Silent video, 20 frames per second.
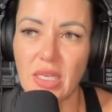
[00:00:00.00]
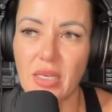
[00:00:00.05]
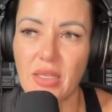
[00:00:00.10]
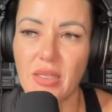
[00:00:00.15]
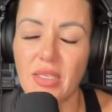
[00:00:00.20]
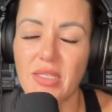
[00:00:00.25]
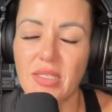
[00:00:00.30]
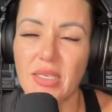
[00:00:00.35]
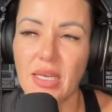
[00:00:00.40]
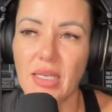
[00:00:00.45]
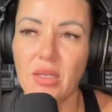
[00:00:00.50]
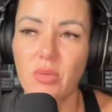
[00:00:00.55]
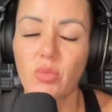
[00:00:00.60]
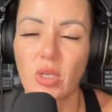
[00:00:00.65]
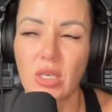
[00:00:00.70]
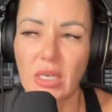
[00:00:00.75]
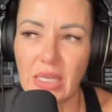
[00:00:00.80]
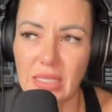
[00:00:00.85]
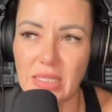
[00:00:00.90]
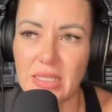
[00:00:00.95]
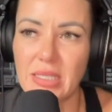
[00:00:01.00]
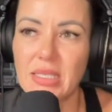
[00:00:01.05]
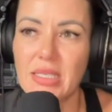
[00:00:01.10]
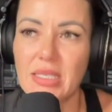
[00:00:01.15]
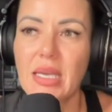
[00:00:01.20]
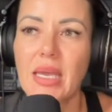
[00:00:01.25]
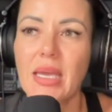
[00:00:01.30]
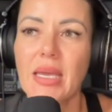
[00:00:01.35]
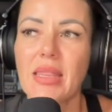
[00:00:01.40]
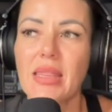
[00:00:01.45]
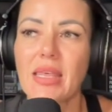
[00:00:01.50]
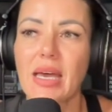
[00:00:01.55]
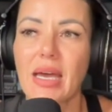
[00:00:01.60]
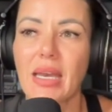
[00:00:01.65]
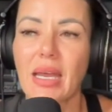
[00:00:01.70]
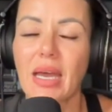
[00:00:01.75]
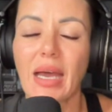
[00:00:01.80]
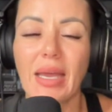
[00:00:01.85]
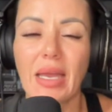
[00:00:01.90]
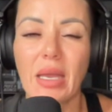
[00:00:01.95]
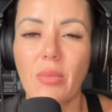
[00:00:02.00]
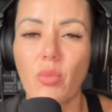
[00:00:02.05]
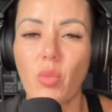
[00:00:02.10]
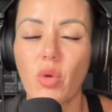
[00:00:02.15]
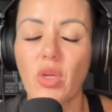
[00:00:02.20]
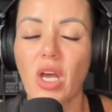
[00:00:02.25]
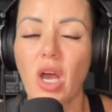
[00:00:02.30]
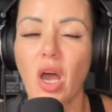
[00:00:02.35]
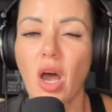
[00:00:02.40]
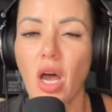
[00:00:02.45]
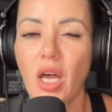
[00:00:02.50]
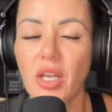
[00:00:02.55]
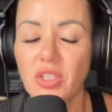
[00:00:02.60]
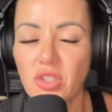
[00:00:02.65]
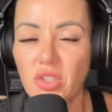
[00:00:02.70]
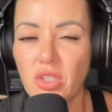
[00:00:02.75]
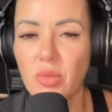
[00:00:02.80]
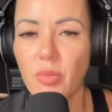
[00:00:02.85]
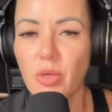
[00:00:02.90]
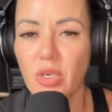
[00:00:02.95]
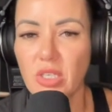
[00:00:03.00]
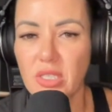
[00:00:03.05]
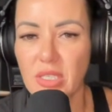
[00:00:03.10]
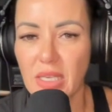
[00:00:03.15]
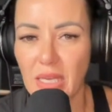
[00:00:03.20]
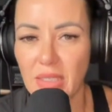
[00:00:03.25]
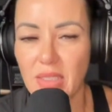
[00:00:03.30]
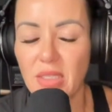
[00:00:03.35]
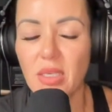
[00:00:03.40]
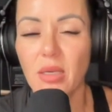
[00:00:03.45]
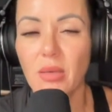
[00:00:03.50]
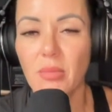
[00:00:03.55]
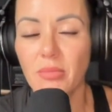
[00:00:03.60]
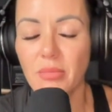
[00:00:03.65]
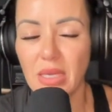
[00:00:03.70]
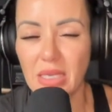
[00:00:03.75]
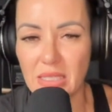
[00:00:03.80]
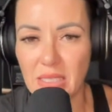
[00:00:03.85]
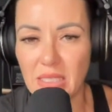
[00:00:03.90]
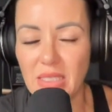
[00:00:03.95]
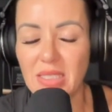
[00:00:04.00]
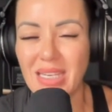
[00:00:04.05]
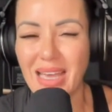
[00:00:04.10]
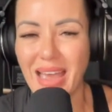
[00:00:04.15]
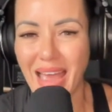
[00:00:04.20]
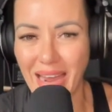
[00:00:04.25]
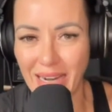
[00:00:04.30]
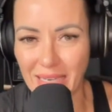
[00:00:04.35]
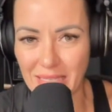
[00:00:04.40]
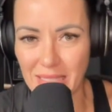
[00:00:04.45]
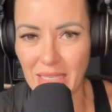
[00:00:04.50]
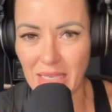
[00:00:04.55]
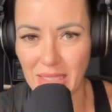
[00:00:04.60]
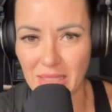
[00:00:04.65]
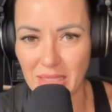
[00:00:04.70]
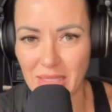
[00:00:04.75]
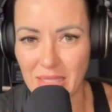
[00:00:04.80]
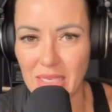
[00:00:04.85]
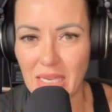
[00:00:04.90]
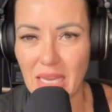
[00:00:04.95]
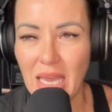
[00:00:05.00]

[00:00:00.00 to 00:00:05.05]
The second one is that I am one hundred percent committed to excellence.